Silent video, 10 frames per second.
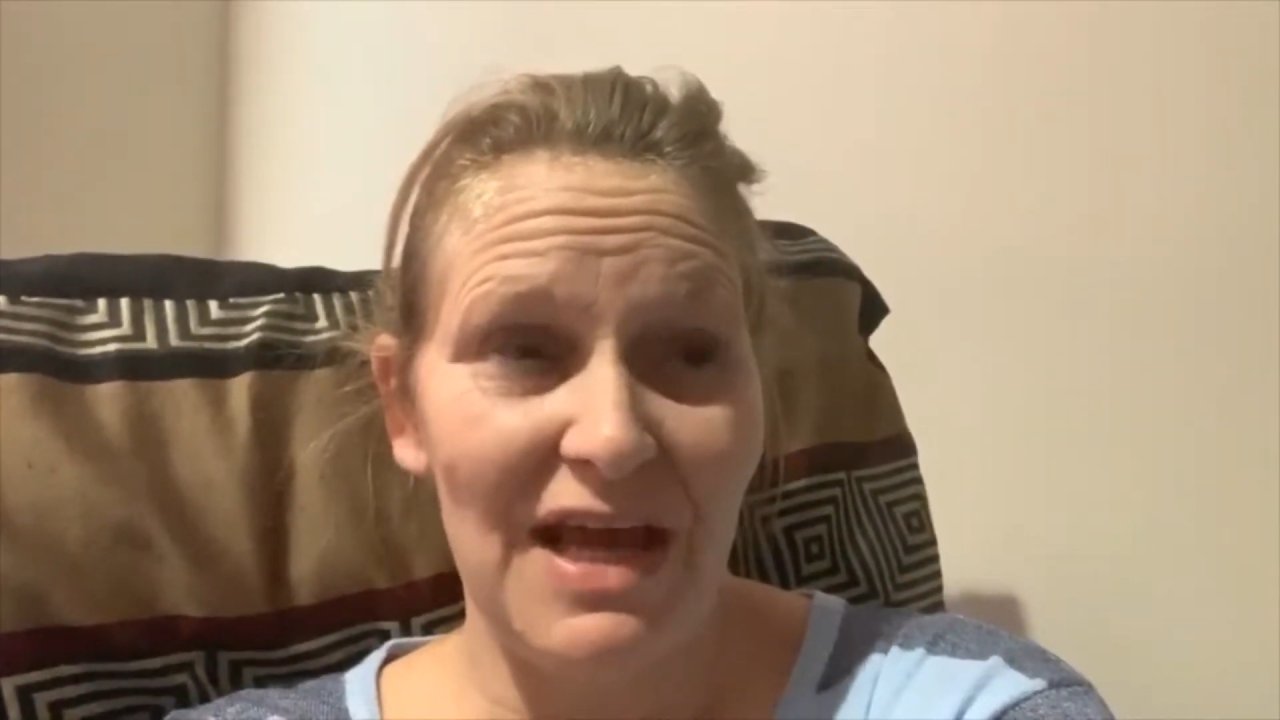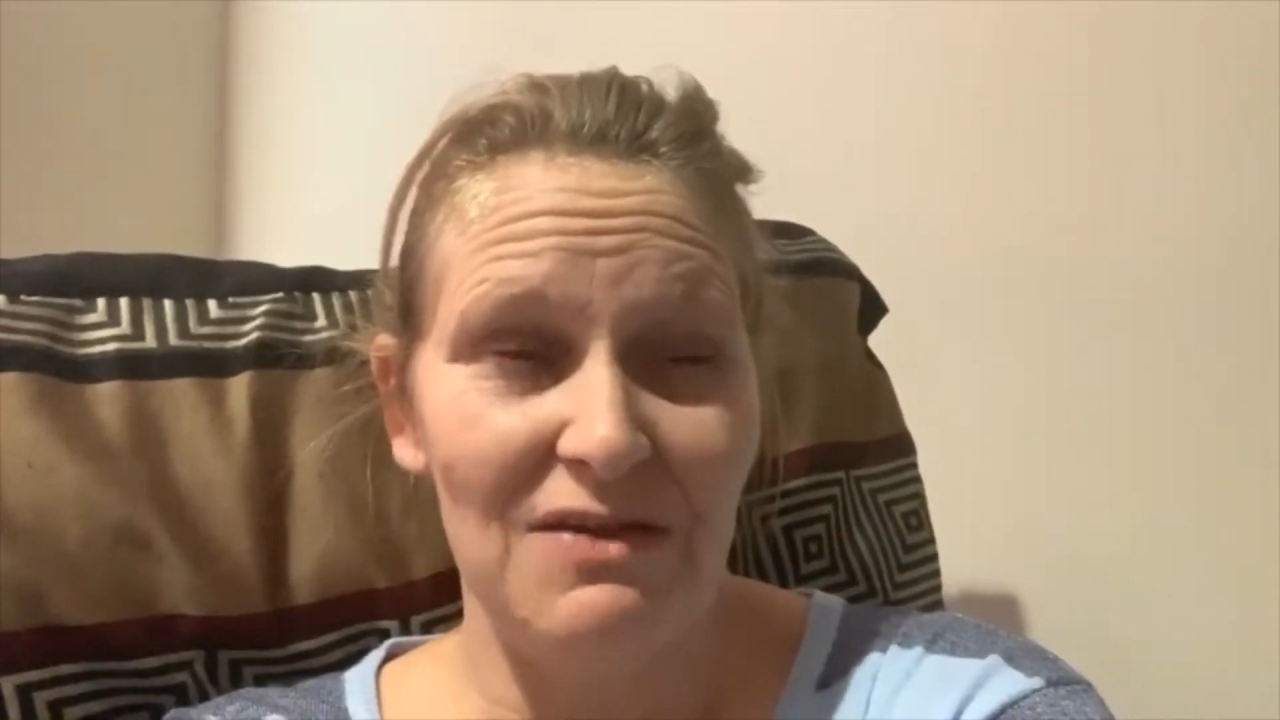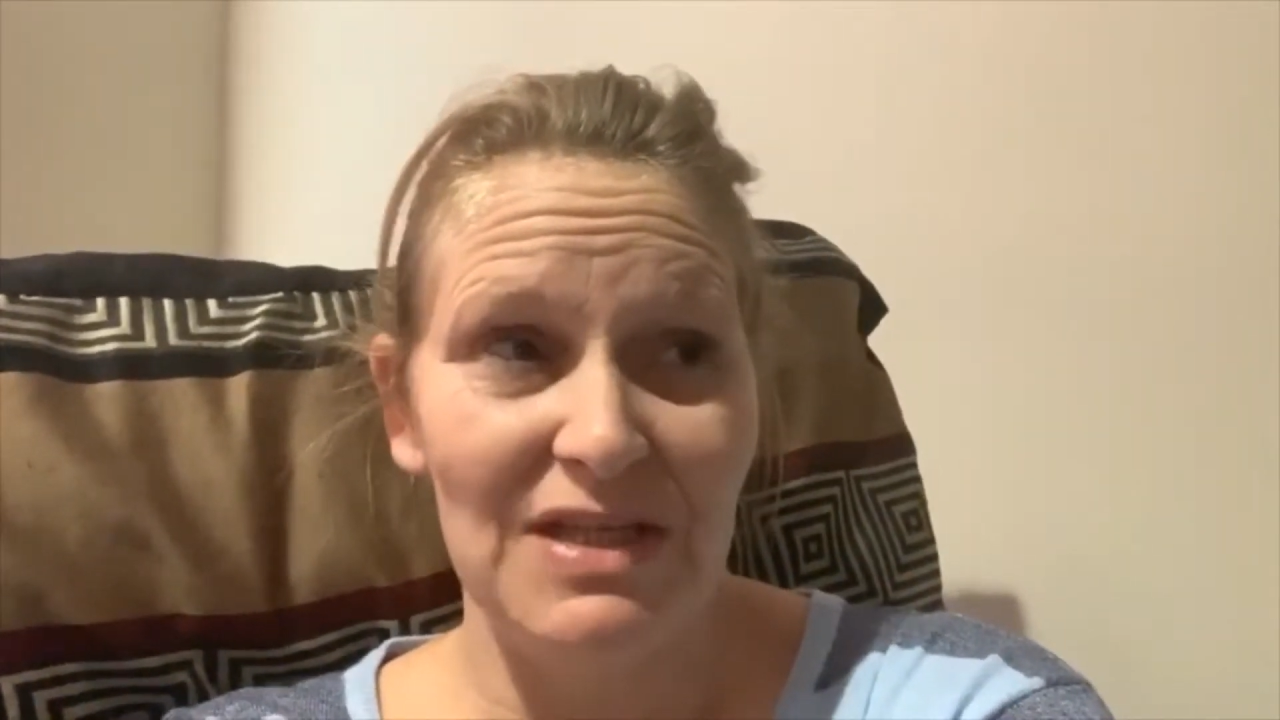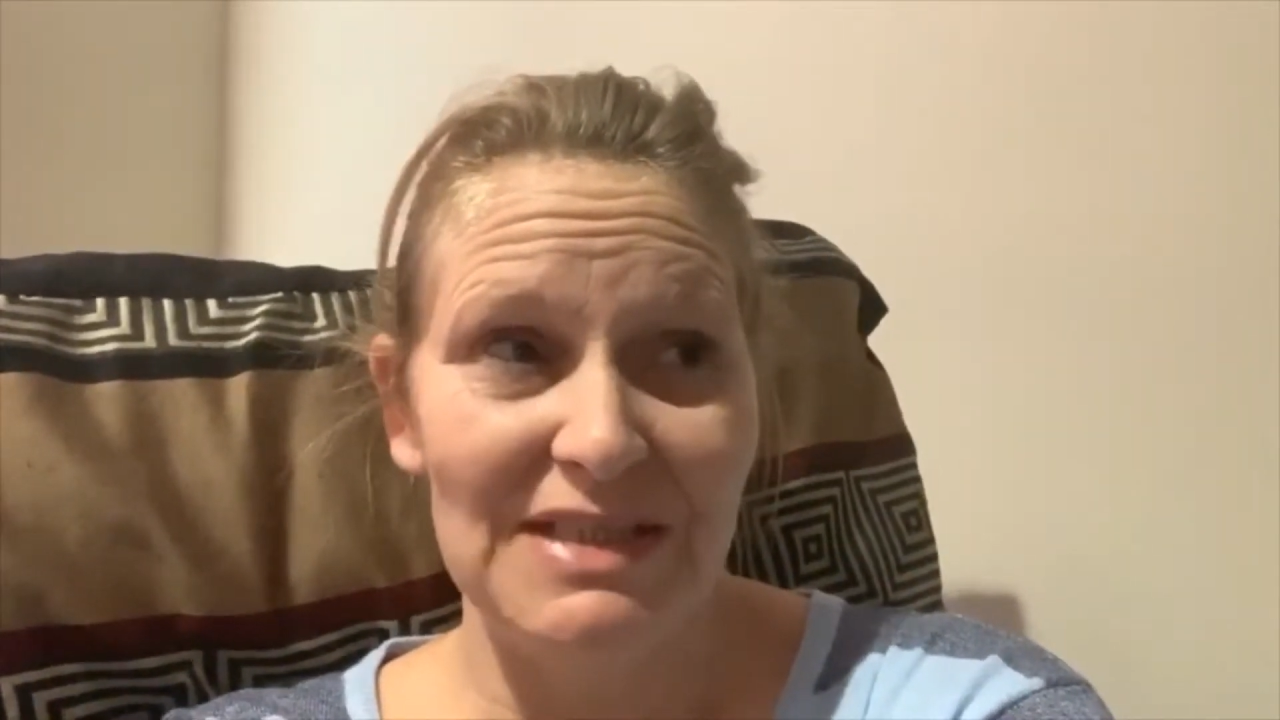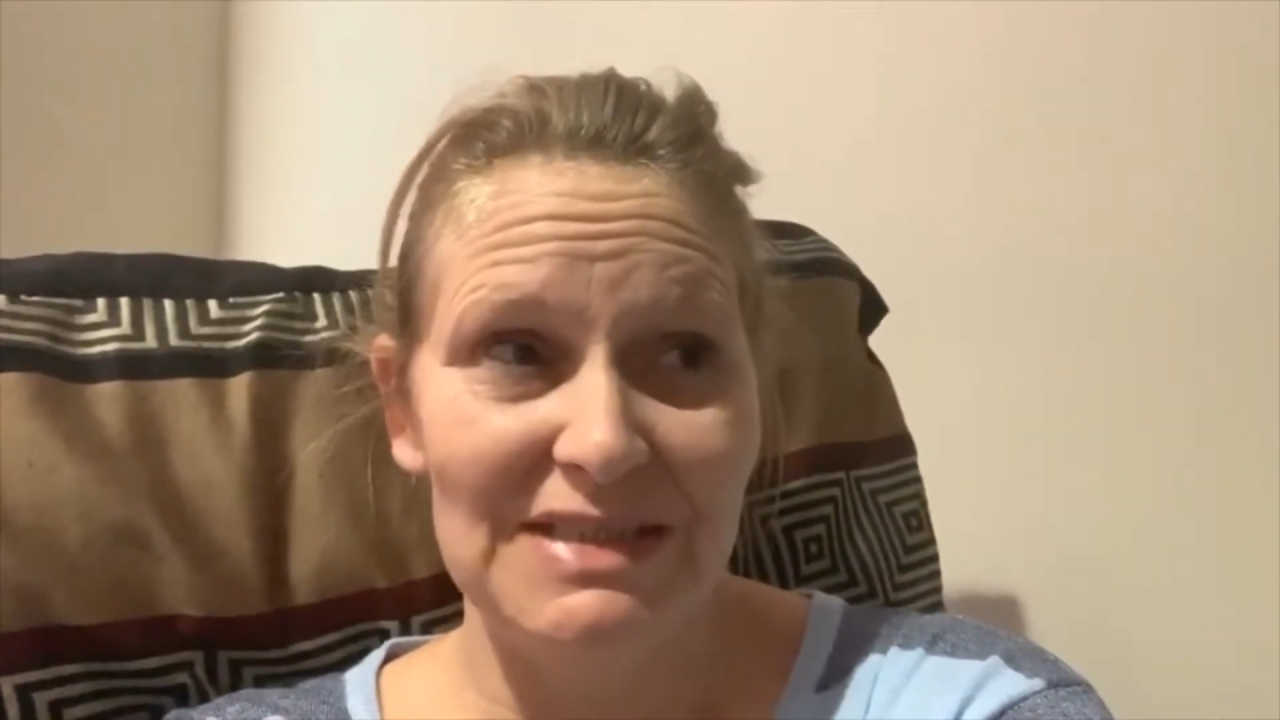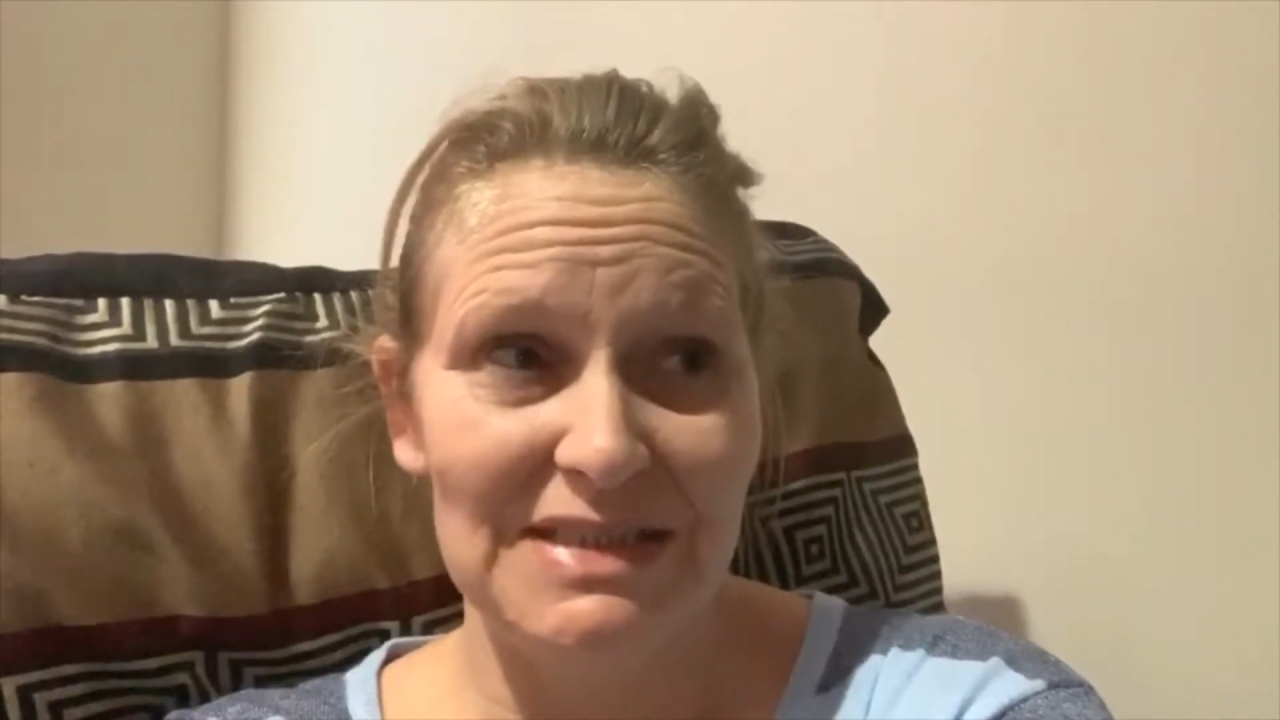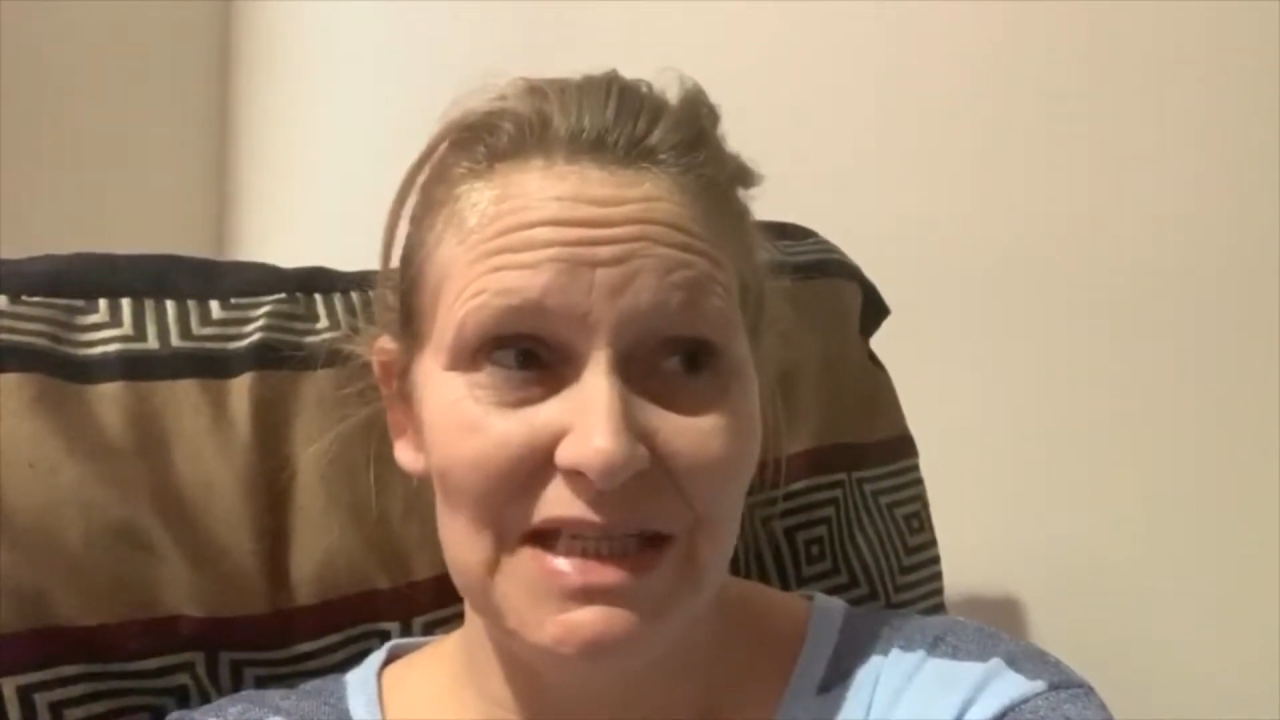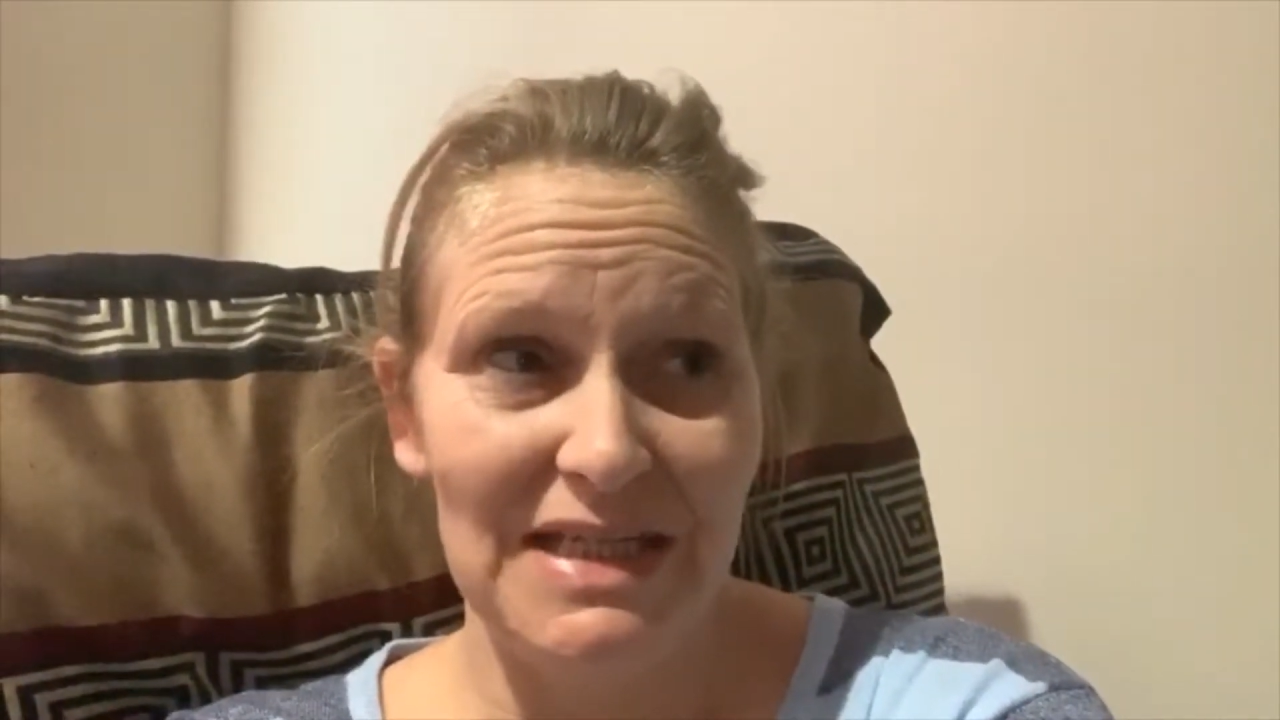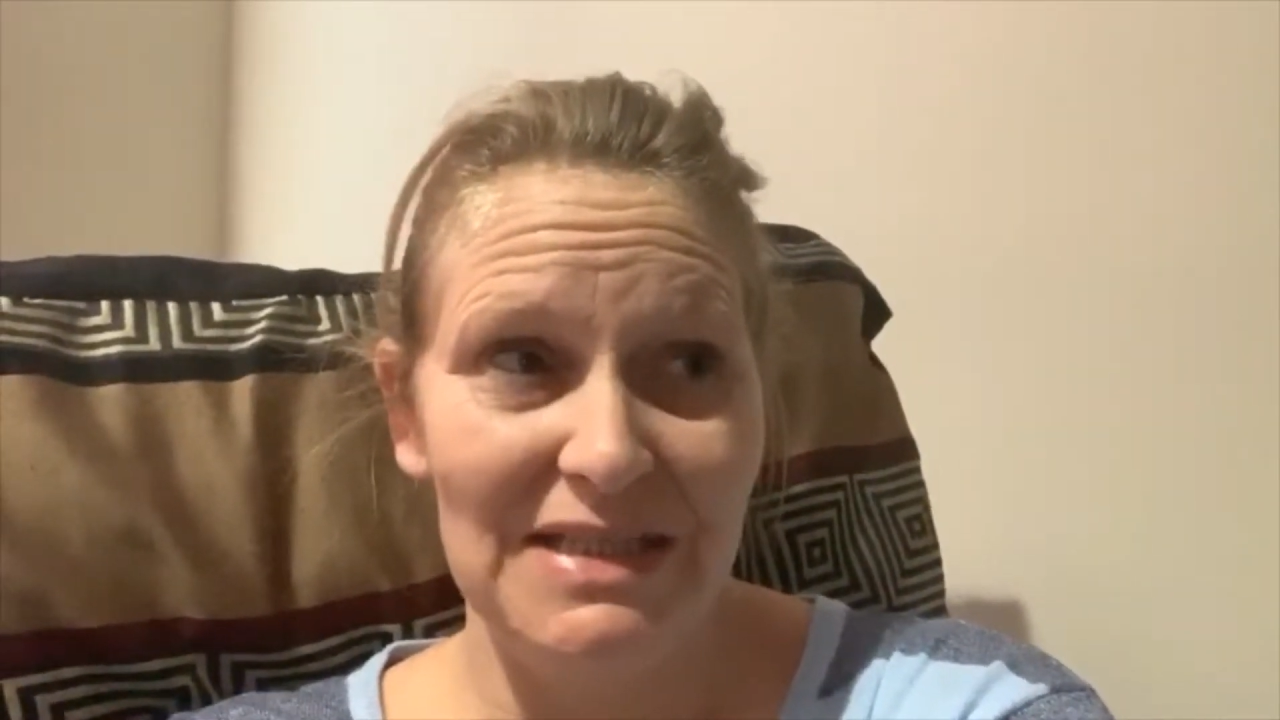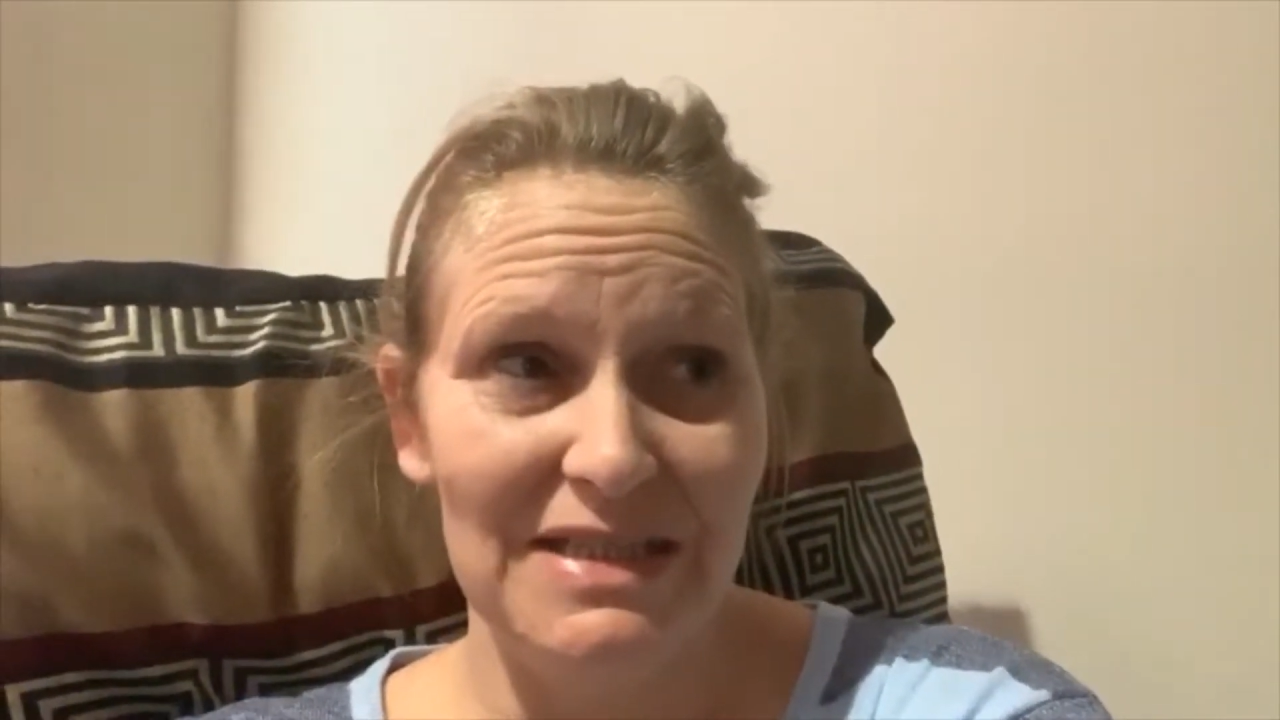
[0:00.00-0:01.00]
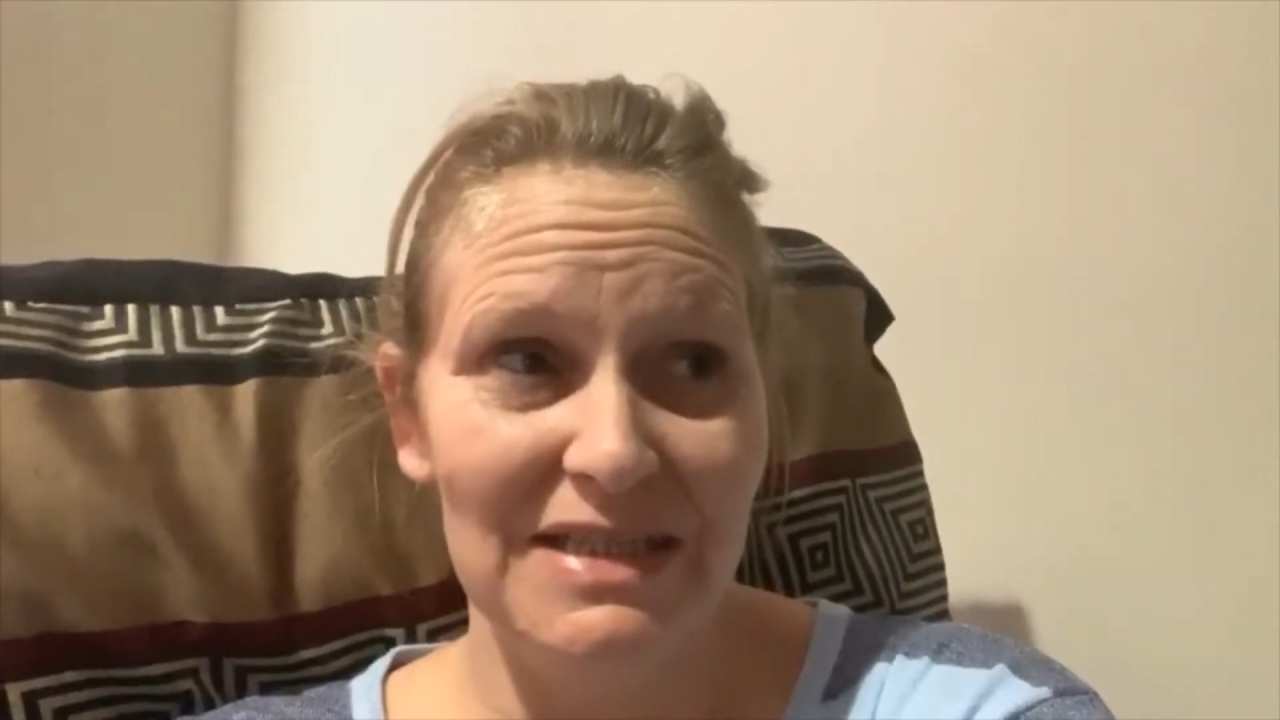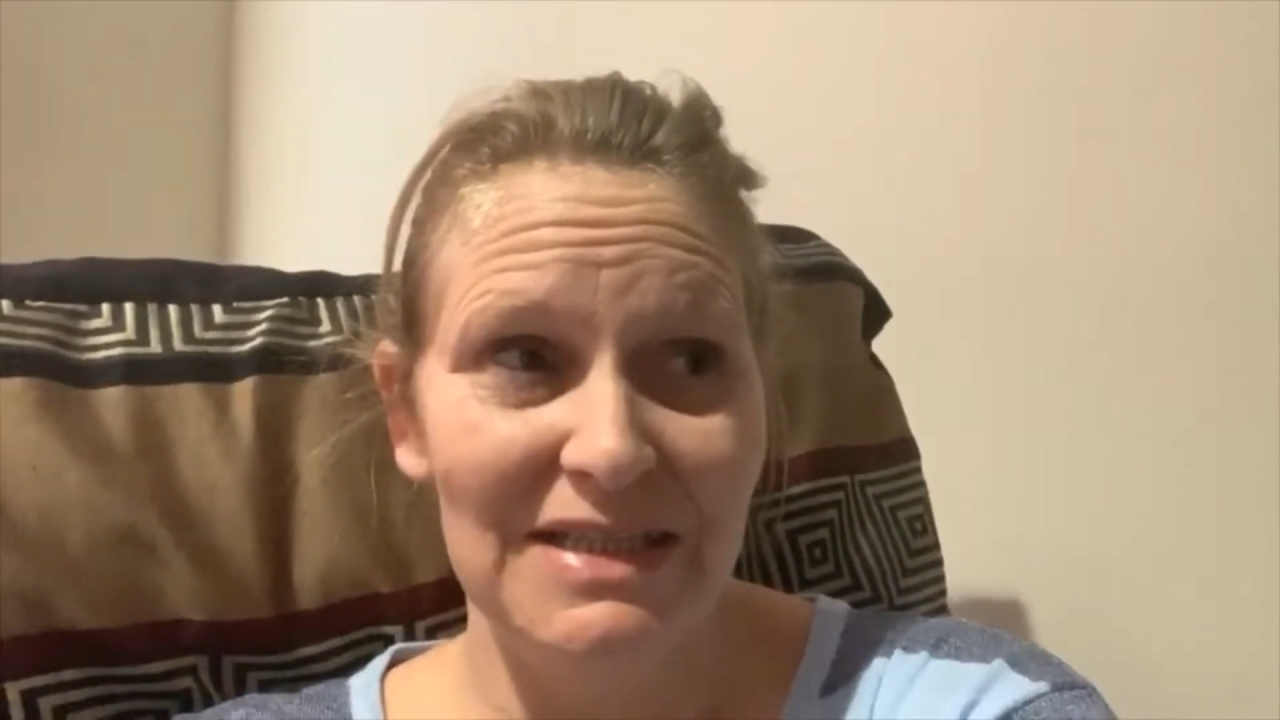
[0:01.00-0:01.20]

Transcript: out is that